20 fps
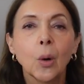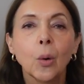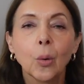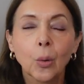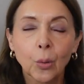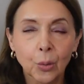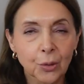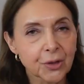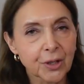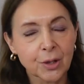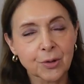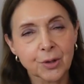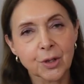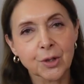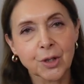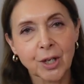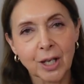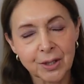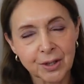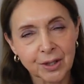also
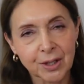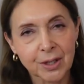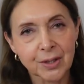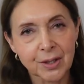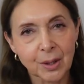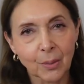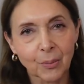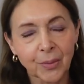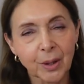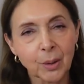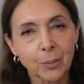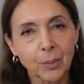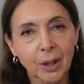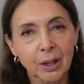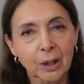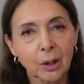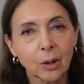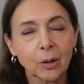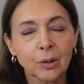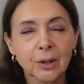suggested something
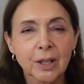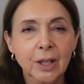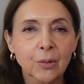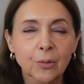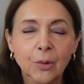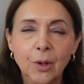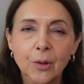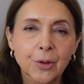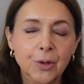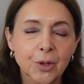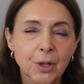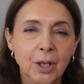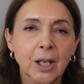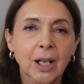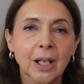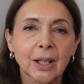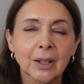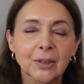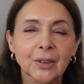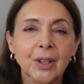by Colleen
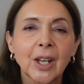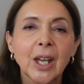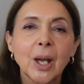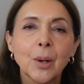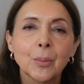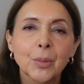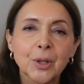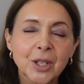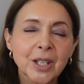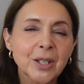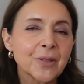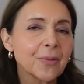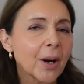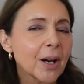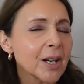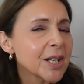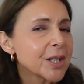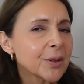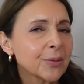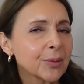Rothschild, but she's
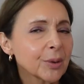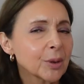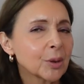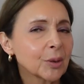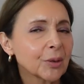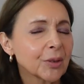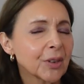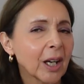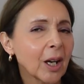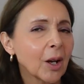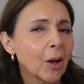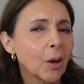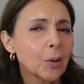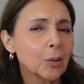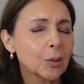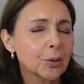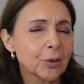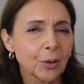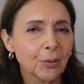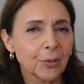very difficult to get
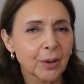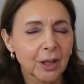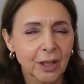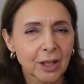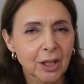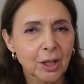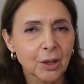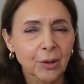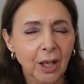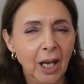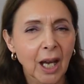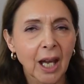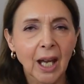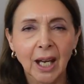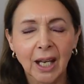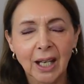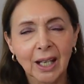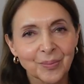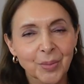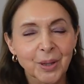hold of in the
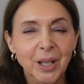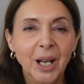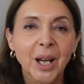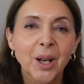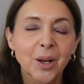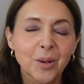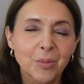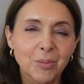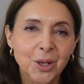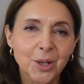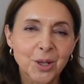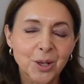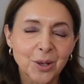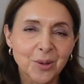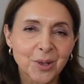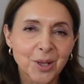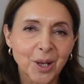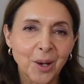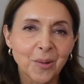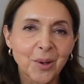UK, but I hope to
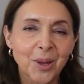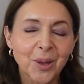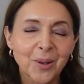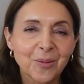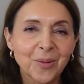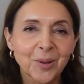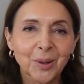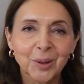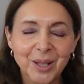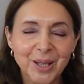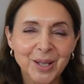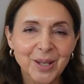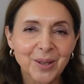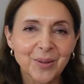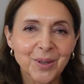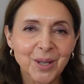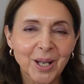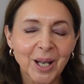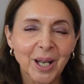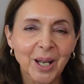do so in the fullness
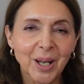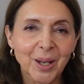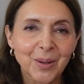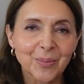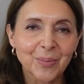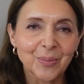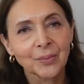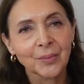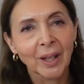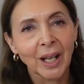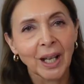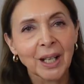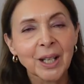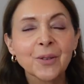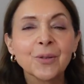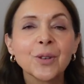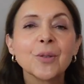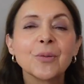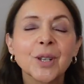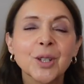of time. And
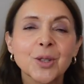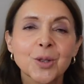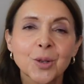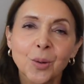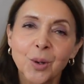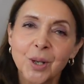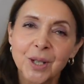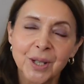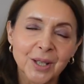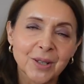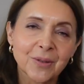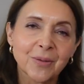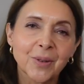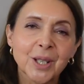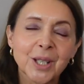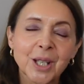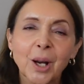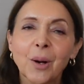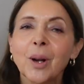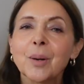if you've enjoyed this
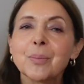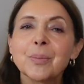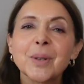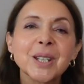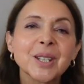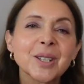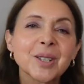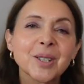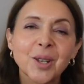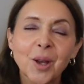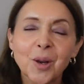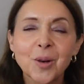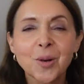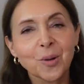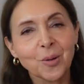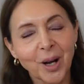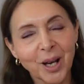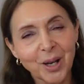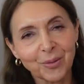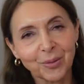video, I'd be so
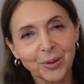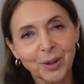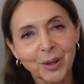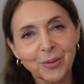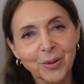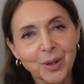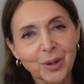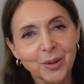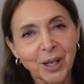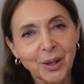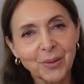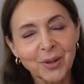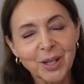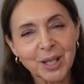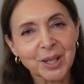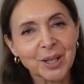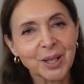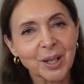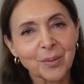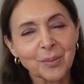grateful if you'd give
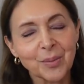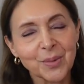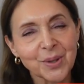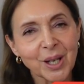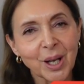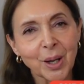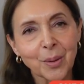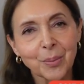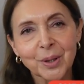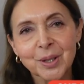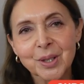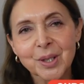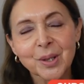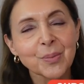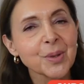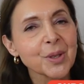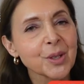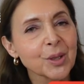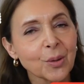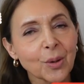it a thumbs up and
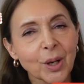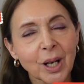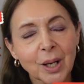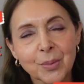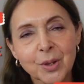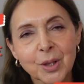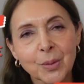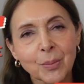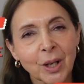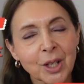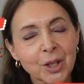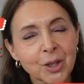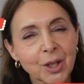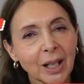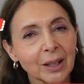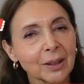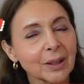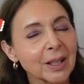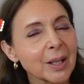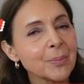subscribe to my
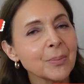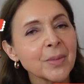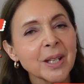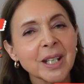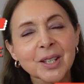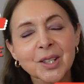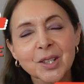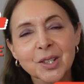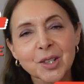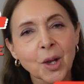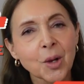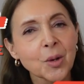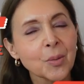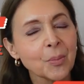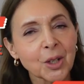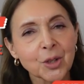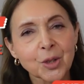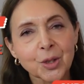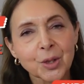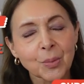channel. It means so
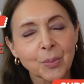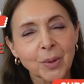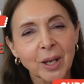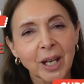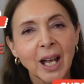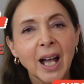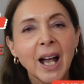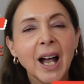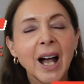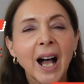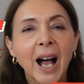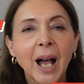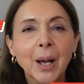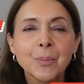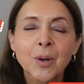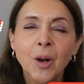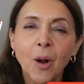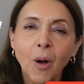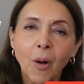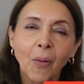much to me.
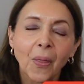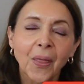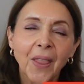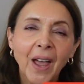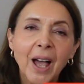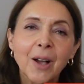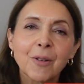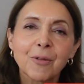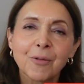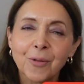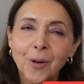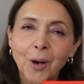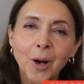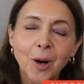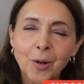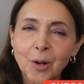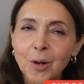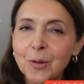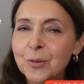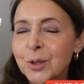I'm not that
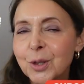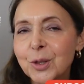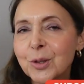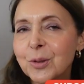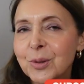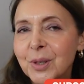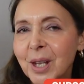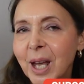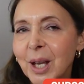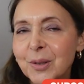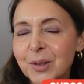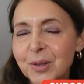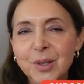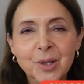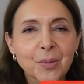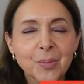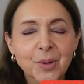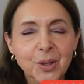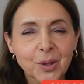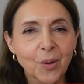far off 2,000
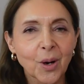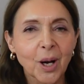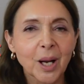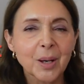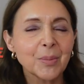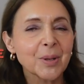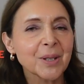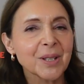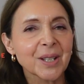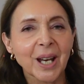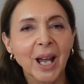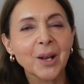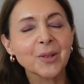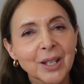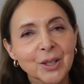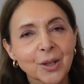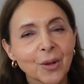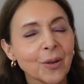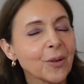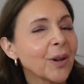subscribers now,
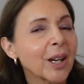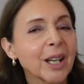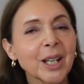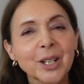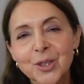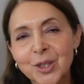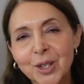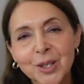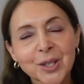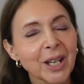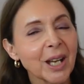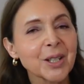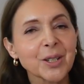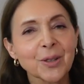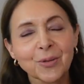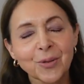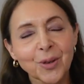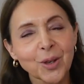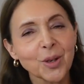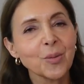so if I can just get
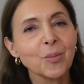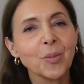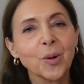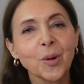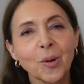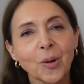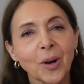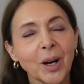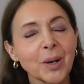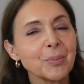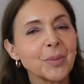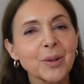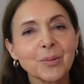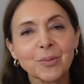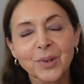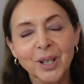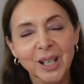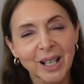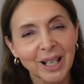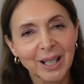a few more, I'd be
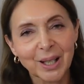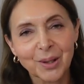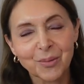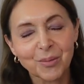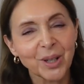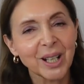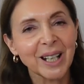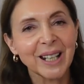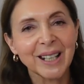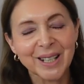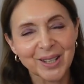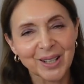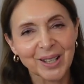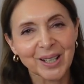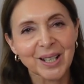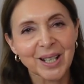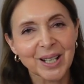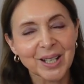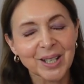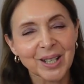really, really
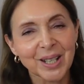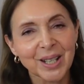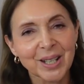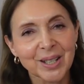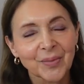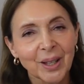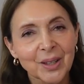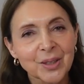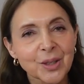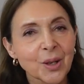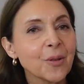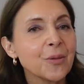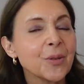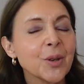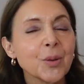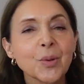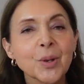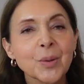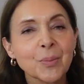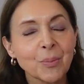delighted. So if
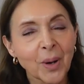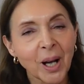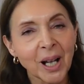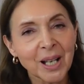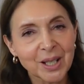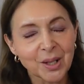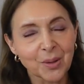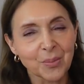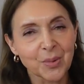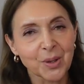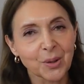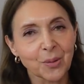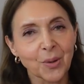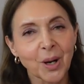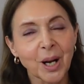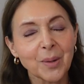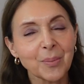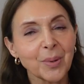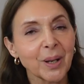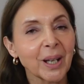you wouldn't mind
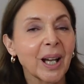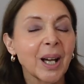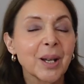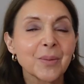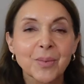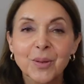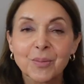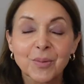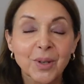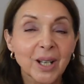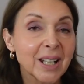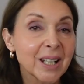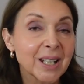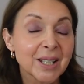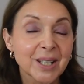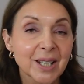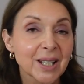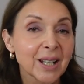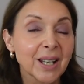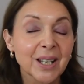subscribing, I'd be really
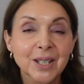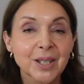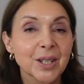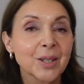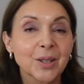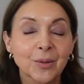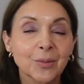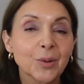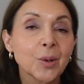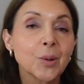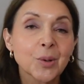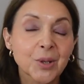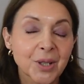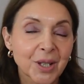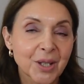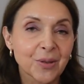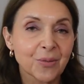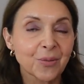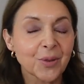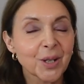delighted. And of course,
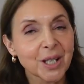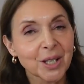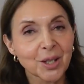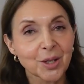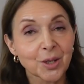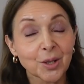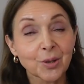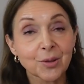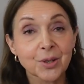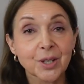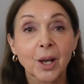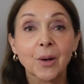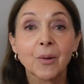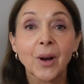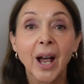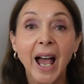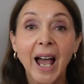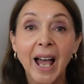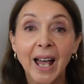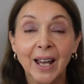it's free to do
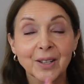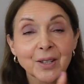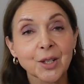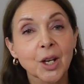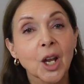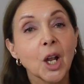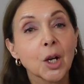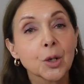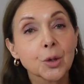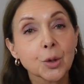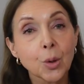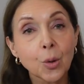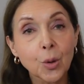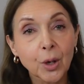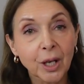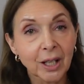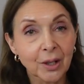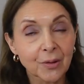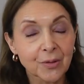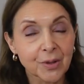so. And
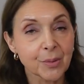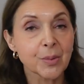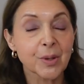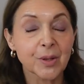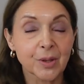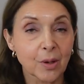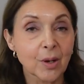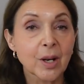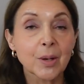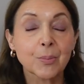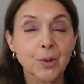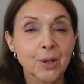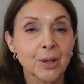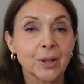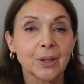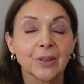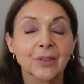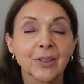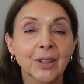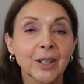talking of
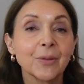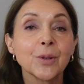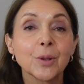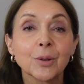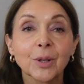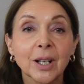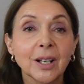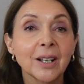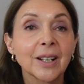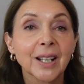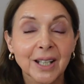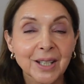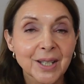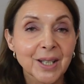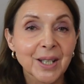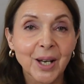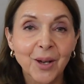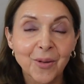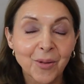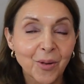subscriptions, and if you can't get
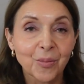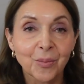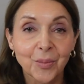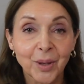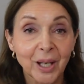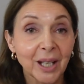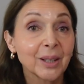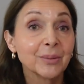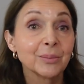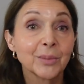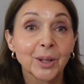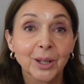enough of me,